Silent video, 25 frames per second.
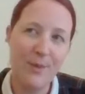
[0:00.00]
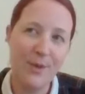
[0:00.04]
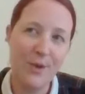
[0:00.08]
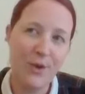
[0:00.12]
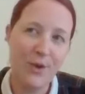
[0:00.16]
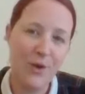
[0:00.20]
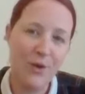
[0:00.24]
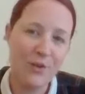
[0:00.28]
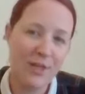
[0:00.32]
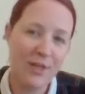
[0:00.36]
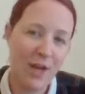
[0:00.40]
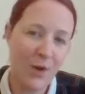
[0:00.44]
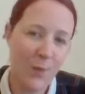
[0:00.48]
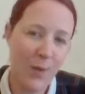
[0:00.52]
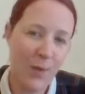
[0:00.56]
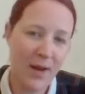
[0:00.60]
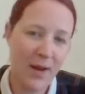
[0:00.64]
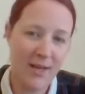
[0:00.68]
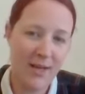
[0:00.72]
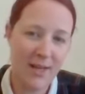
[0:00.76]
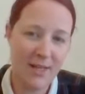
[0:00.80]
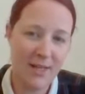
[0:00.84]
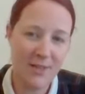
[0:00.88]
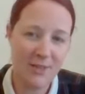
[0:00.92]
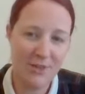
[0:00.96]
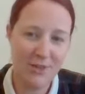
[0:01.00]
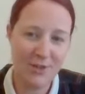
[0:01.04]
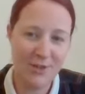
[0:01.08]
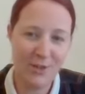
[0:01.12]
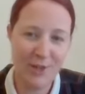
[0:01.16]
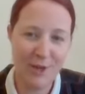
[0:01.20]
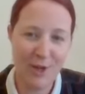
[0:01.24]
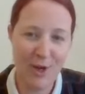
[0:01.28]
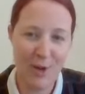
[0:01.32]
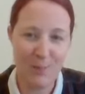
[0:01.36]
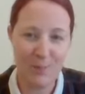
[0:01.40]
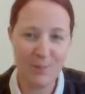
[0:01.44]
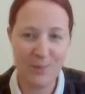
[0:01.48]
because I went into the
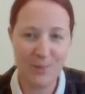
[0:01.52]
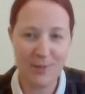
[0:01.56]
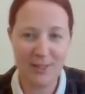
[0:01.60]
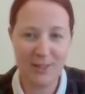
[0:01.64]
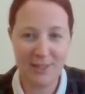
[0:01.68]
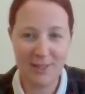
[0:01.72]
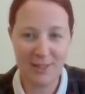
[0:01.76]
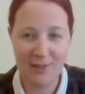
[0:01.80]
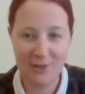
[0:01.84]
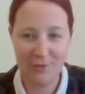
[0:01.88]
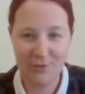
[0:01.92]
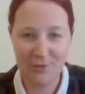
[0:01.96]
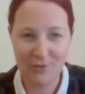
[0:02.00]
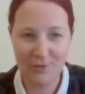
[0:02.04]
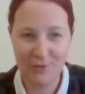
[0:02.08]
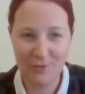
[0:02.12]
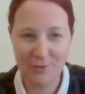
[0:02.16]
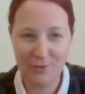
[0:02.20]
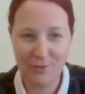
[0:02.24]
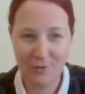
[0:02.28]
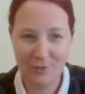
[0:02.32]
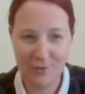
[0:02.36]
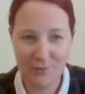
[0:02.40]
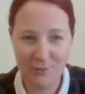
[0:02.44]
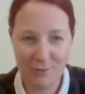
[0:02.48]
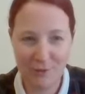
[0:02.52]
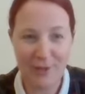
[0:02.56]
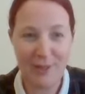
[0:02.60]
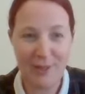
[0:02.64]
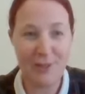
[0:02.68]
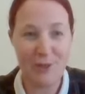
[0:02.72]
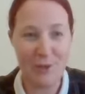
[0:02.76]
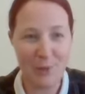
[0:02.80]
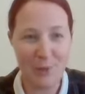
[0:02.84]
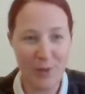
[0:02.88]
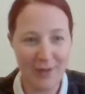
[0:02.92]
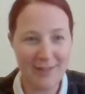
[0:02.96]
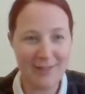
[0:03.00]
company
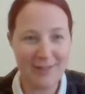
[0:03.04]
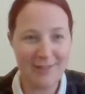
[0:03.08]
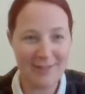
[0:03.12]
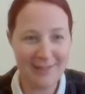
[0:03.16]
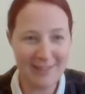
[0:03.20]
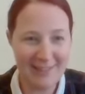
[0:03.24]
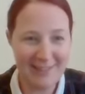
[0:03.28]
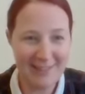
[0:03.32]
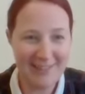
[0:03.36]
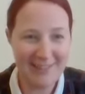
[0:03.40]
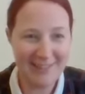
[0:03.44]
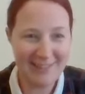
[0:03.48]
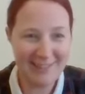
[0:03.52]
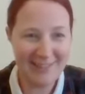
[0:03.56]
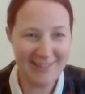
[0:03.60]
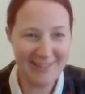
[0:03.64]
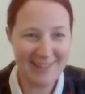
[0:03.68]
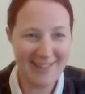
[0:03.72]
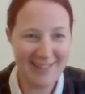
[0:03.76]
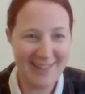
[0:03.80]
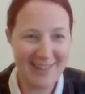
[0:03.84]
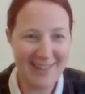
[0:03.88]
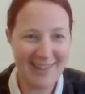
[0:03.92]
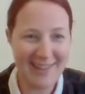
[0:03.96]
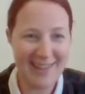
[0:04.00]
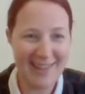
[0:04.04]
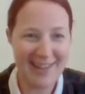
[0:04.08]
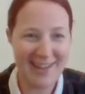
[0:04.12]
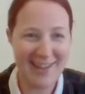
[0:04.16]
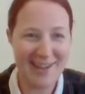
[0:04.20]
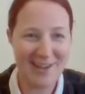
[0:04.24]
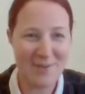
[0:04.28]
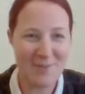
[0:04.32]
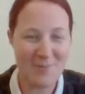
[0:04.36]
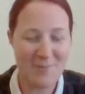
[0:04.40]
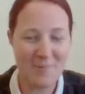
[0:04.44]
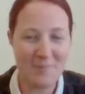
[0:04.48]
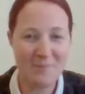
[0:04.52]
really quickly,
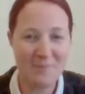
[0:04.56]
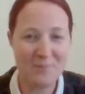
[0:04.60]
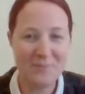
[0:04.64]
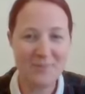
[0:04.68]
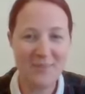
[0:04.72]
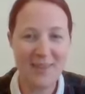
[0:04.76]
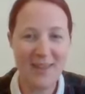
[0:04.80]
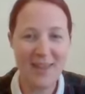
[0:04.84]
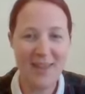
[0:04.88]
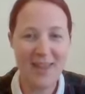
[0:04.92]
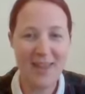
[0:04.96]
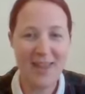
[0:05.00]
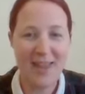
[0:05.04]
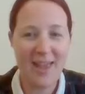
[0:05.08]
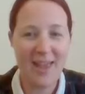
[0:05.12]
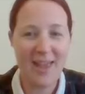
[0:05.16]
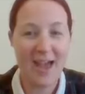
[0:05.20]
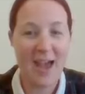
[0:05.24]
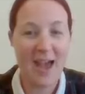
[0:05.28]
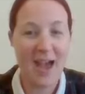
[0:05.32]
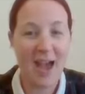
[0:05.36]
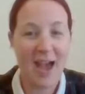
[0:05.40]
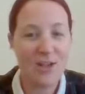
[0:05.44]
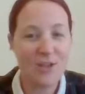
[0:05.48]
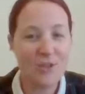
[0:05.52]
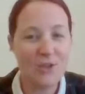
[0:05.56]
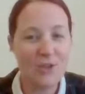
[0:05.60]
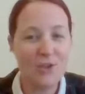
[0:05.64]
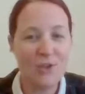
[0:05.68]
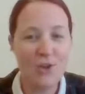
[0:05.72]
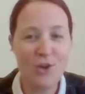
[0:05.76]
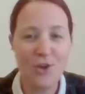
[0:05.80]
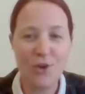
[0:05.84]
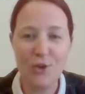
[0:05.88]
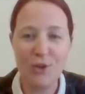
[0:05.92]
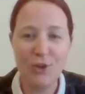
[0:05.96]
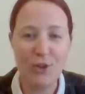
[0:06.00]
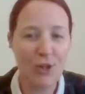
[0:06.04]
I
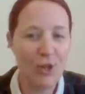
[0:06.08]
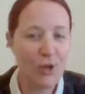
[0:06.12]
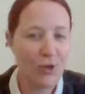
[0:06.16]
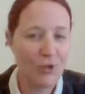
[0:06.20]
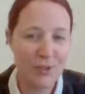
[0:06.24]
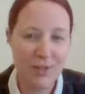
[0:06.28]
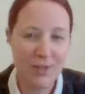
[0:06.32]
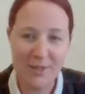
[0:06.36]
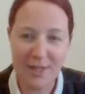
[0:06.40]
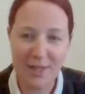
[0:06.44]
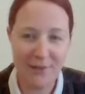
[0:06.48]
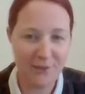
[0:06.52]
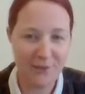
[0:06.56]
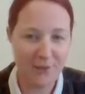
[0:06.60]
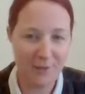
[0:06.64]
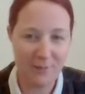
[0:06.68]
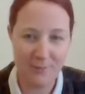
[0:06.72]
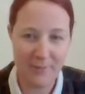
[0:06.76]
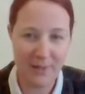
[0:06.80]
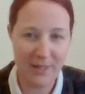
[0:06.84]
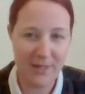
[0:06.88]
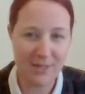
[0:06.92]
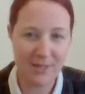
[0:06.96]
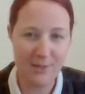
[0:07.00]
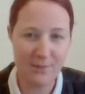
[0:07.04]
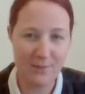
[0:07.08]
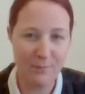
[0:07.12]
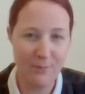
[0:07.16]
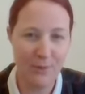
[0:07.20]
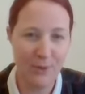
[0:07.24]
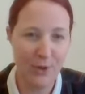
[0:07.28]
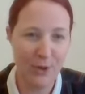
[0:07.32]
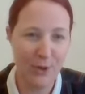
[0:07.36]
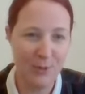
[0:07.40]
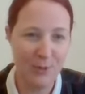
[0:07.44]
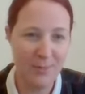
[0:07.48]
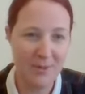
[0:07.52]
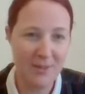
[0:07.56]
took on lots of different bits and
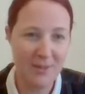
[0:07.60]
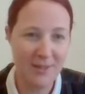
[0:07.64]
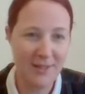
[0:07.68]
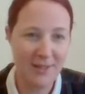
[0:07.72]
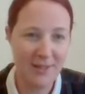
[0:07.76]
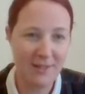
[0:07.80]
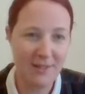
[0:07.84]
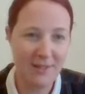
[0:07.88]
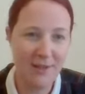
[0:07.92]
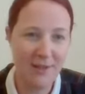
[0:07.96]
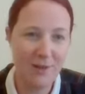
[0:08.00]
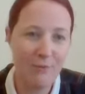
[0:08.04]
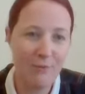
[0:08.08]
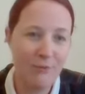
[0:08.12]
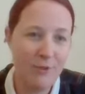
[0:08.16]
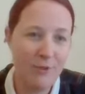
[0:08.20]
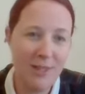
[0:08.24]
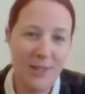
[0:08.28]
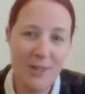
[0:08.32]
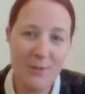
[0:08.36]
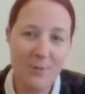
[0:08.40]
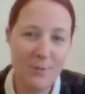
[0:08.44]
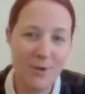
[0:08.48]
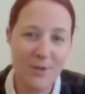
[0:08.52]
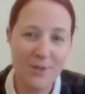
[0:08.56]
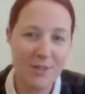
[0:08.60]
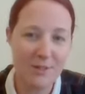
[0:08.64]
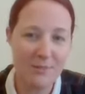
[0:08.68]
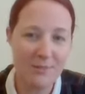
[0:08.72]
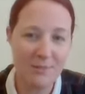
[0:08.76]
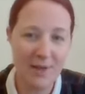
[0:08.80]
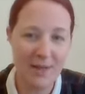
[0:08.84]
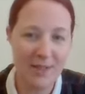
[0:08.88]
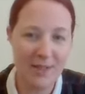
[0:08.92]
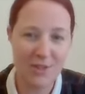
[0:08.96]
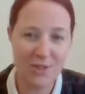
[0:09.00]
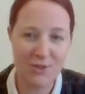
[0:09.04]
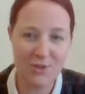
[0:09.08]
bobs that really wasn't
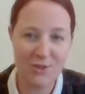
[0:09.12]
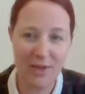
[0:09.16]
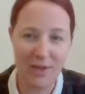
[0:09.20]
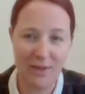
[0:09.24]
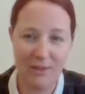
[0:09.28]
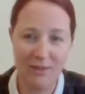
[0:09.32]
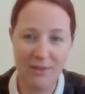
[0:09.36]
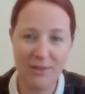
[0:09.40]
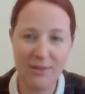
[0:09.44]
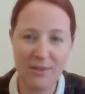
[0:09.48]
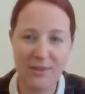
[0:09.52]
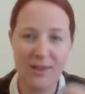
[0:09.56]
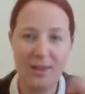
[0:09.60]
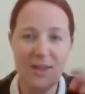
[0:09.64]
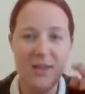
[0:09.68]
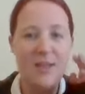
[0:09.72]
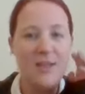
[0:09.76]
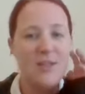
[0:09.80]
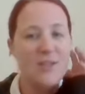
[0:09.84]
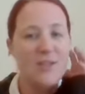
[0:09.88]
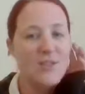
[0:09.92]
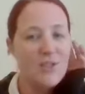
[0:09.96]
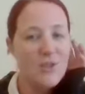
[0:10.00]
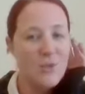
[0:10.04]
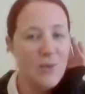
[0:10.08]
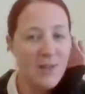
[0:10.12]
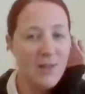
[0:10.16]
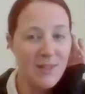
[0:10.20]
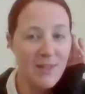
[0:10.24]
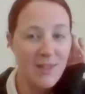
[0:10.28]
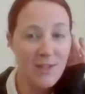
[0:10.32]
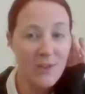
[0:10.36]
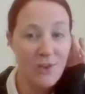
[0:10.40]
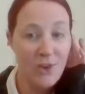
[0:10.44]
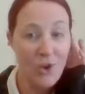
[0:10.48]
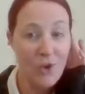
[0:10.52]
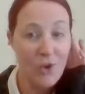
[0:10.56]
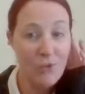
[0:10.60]
my strength. So I
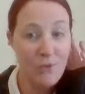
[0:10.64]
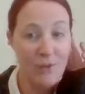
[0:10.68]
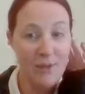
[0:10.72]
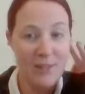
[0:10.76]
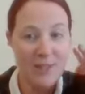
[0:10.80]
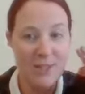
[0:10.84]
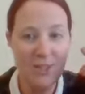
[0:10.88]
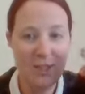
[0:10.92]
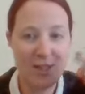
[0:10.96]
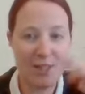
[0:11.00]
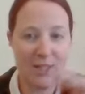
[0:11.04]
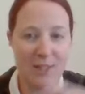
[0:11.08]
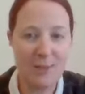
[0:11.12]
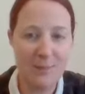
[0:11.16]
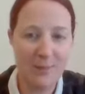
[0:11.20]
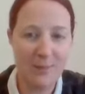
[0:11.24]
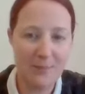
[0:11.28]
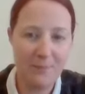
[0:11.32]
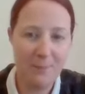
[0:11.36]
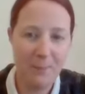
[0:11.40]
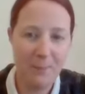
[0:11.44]
did it all really cheap.